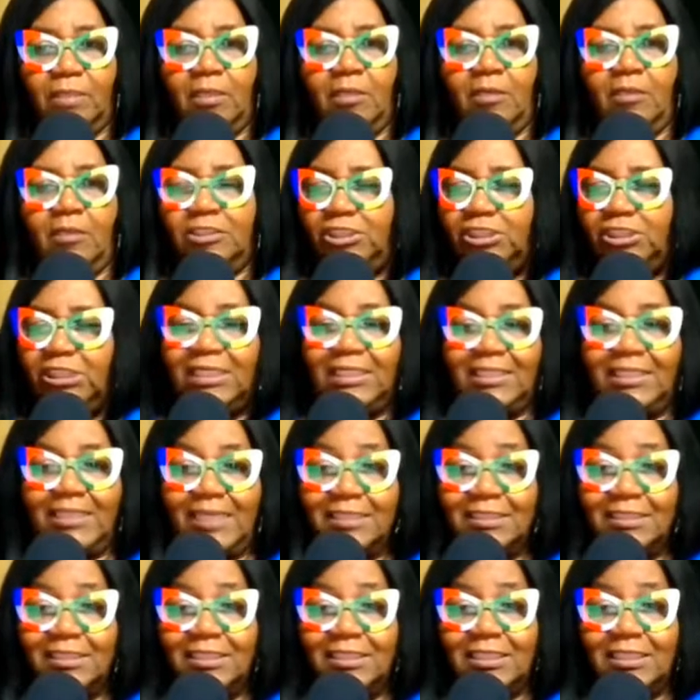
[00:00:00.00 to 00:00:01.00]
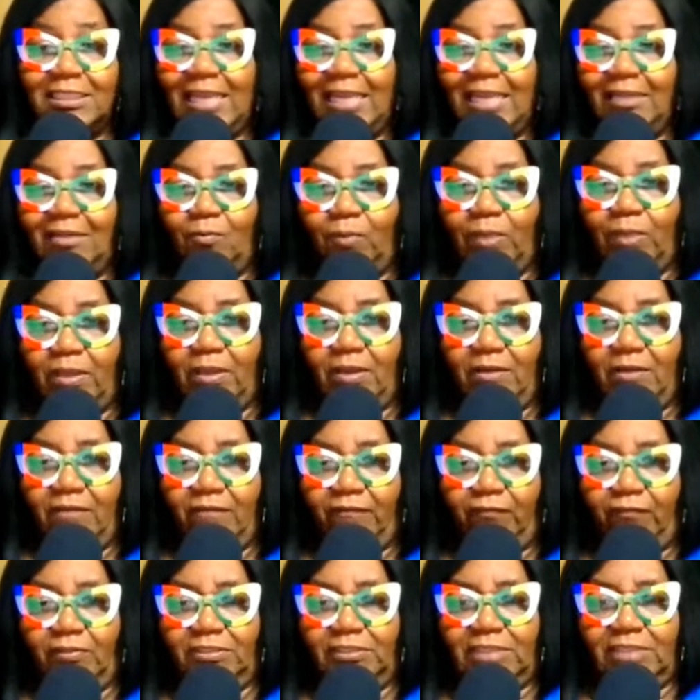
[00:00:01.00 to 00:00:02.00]
She doesn't like the way
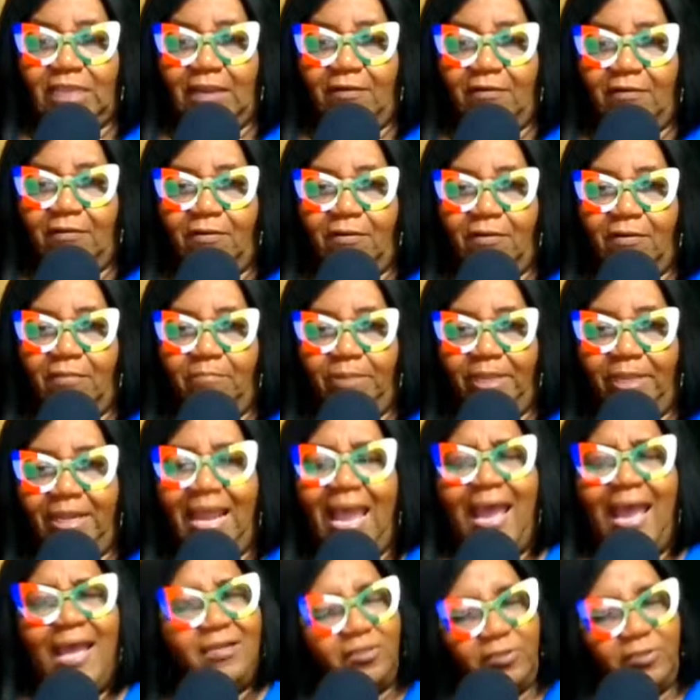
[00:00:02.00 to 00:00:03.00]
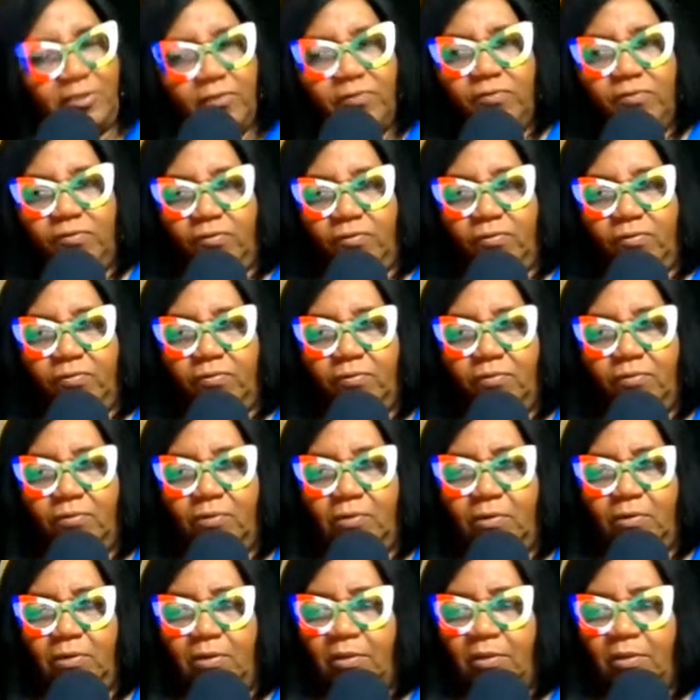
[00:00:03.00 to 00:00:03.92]
her voice sounds, but I do.